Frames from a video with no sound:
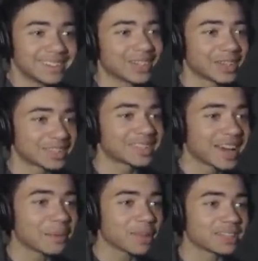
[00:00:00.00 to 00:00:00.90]
so this
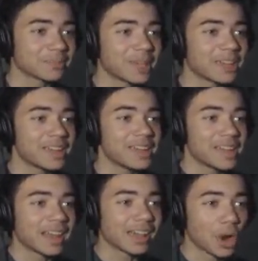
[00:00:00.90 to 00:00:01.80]
entire place is being
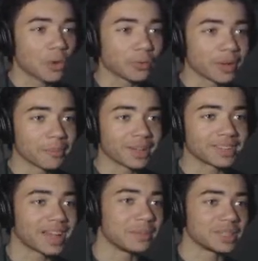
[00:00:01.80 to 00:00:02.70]
like overrun by
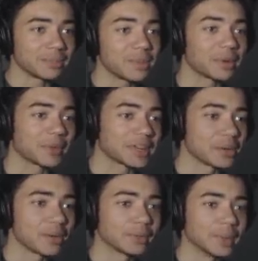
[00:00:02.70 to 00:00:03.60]
zombies and people are running
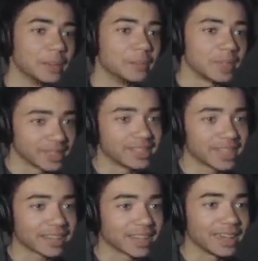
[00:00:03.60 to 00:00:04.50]
away from them. Is, is
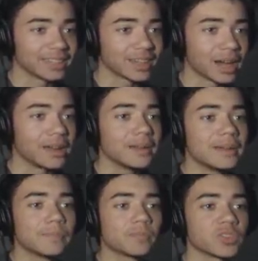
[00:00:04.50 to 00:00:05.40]
that the case? All right.
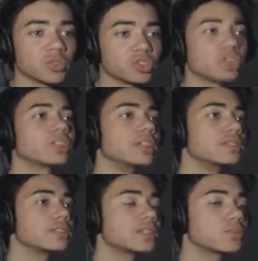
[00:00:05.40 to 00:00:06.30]
So
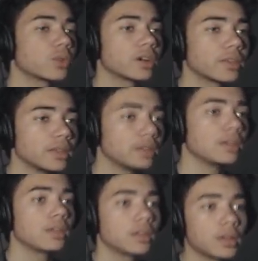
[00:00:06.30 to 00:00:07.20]
circus. This is where the